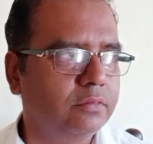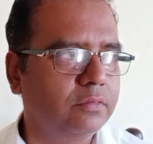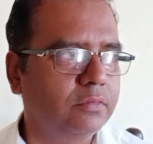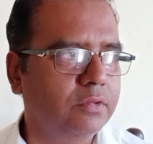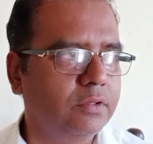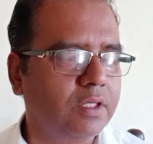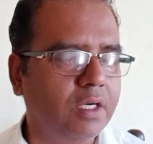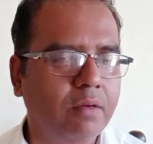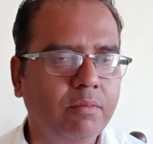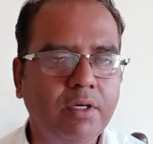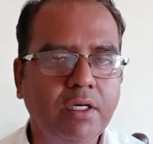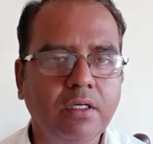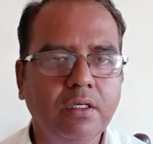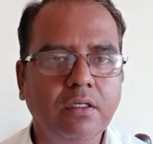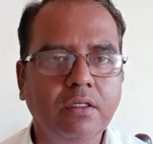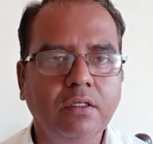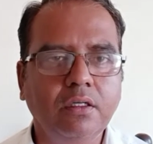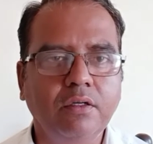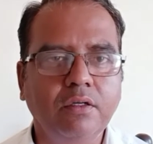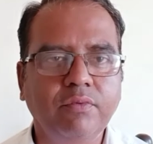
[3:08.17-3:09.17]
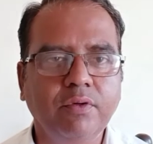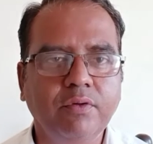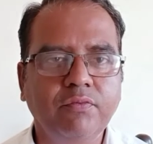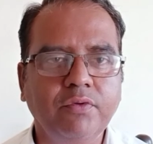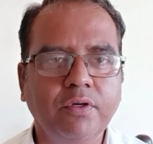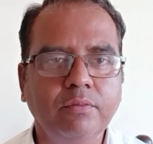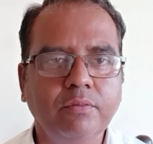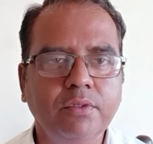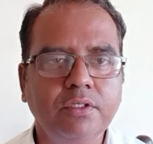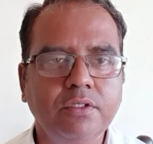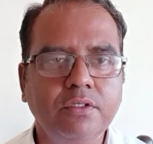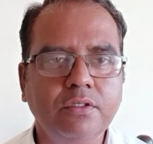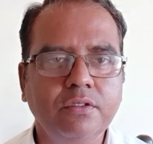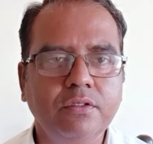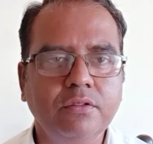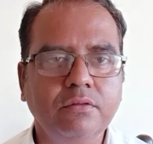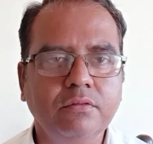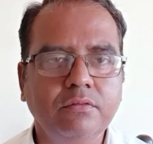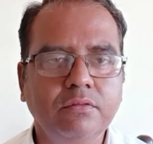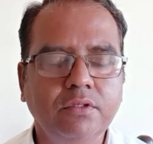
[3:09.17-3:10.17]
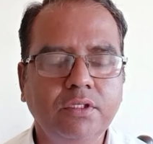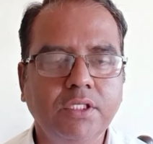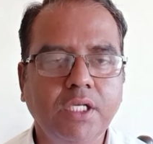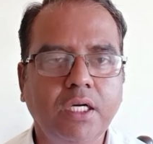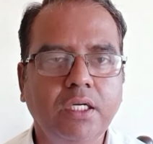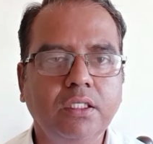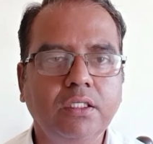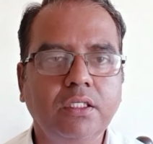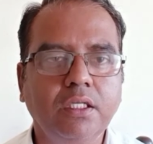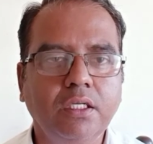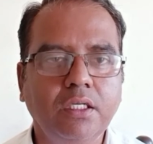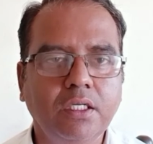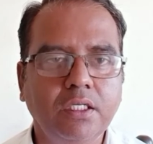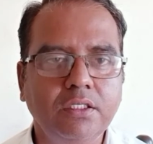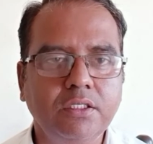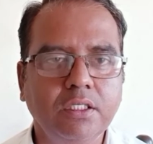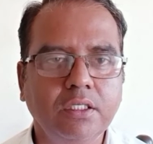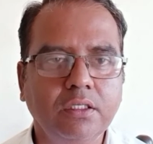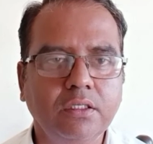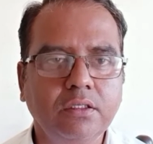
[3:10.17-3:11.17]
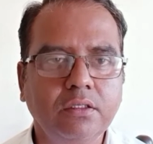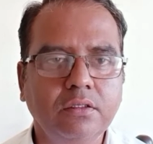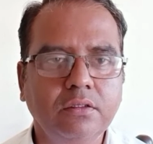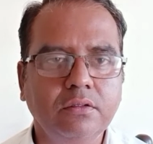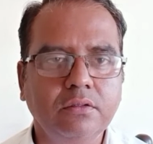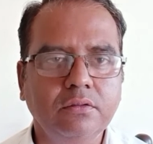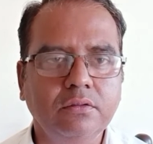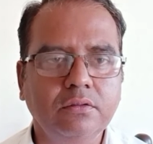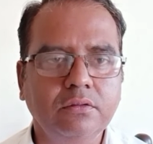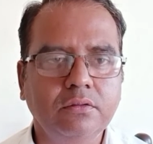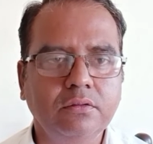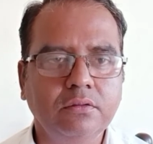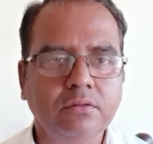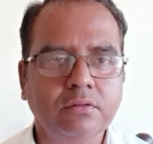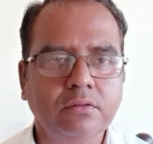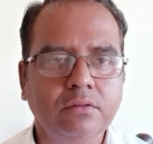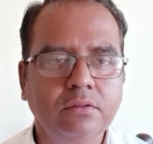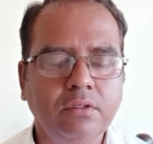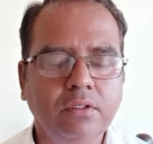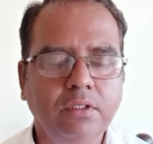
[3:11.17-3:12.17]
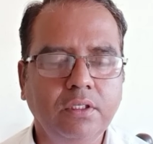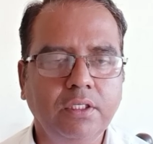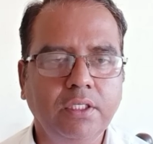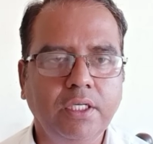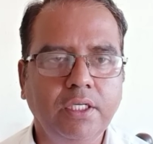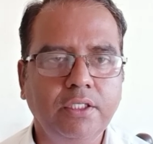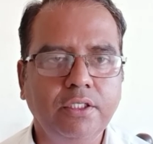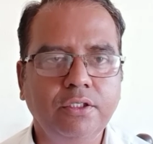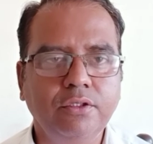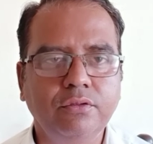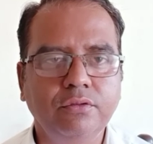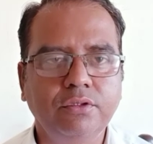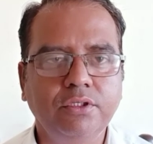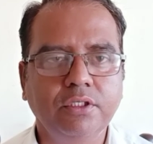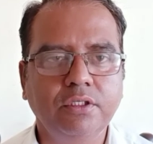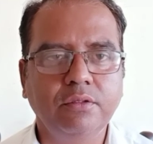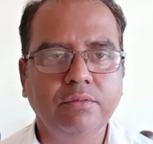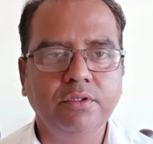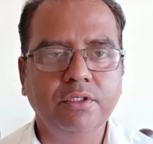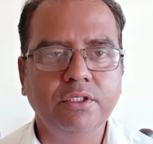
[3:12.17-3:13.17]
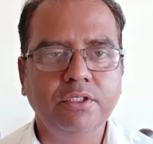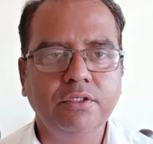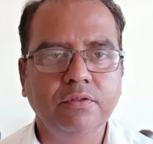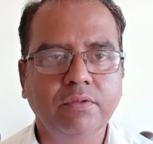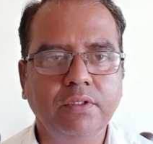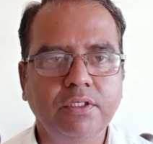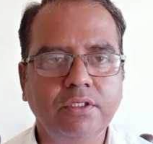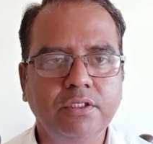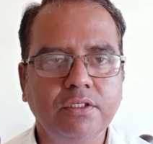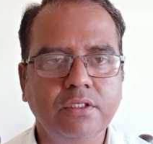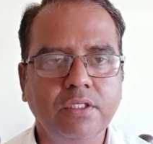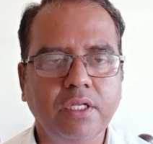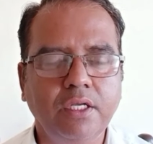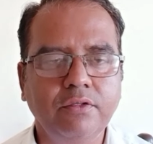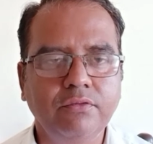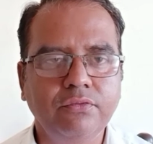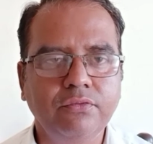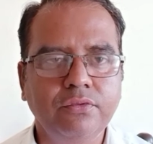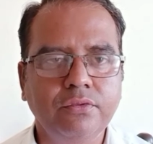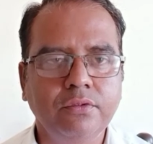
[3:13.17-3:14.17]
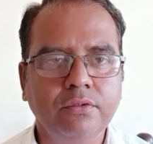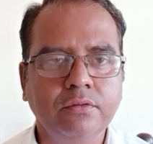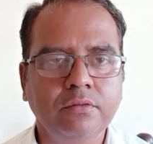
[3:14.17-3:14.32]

drama or performance Janata Raja related to Chhatrapati Shivaji's life